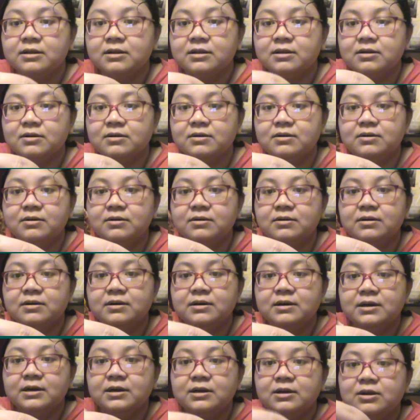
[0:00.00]
So
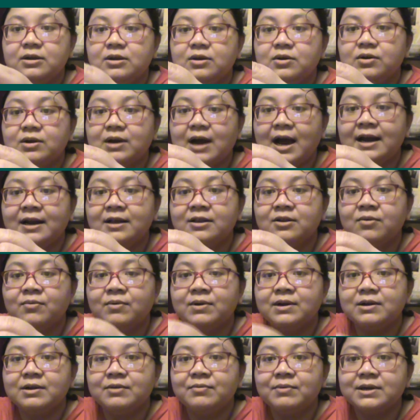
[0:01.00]
you kind of
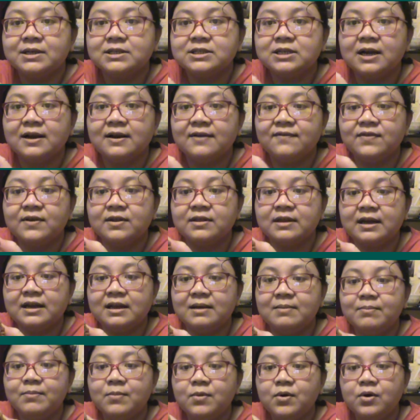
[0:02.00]
want to check if there's any
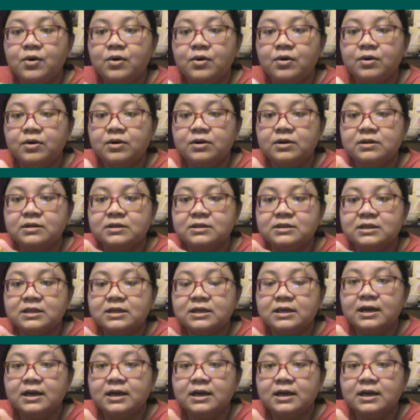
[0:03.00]
mold.